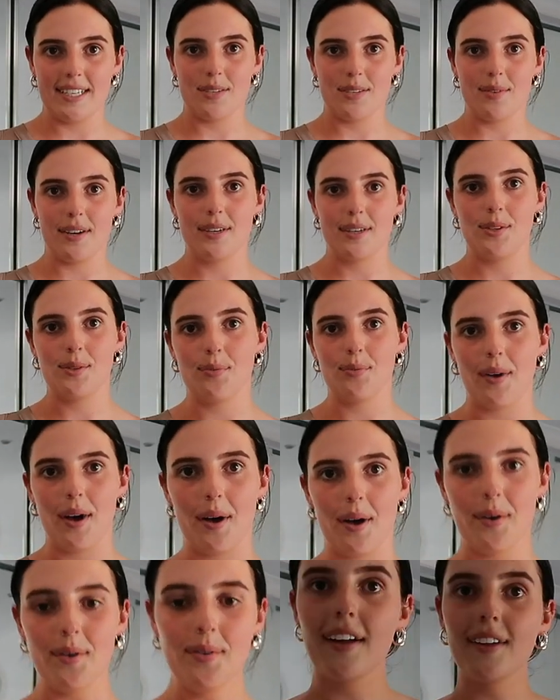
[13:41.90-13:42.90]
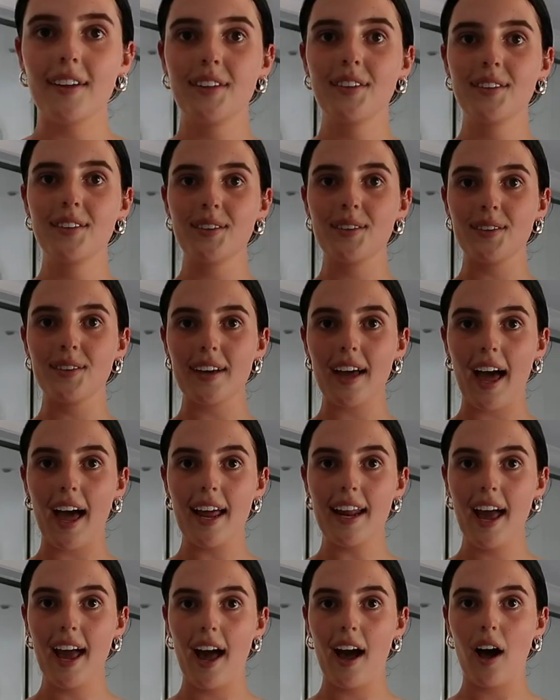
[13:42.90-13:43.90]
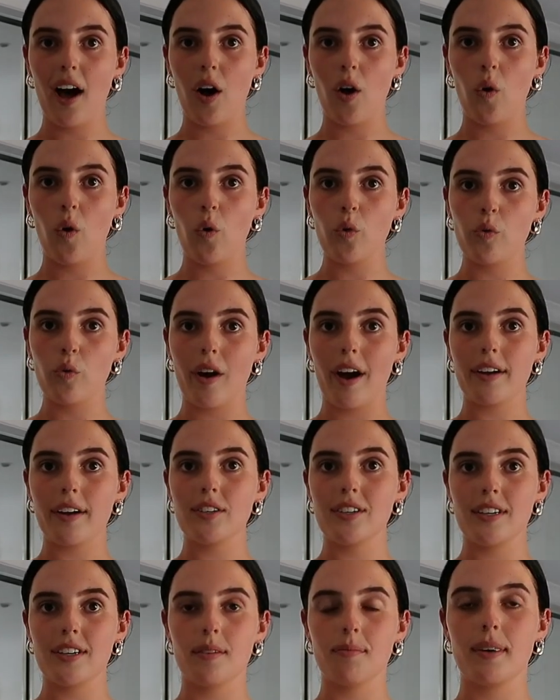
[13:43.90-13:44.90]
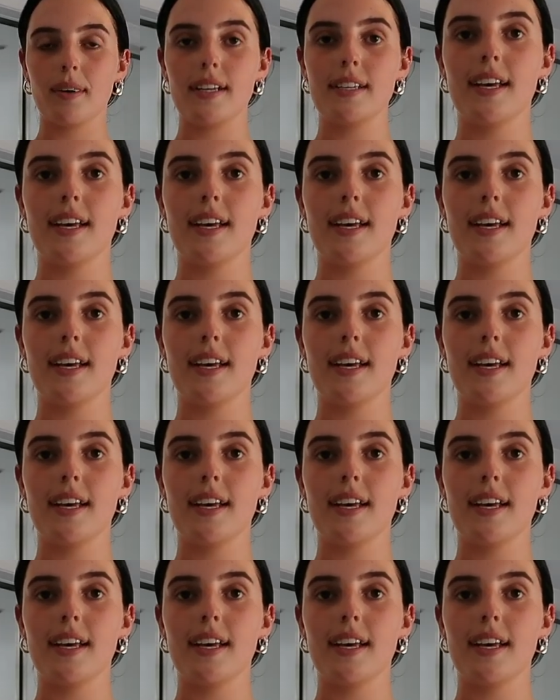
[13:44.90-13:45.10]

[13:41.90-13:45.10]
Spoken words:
this one as well. Look at how ratchet my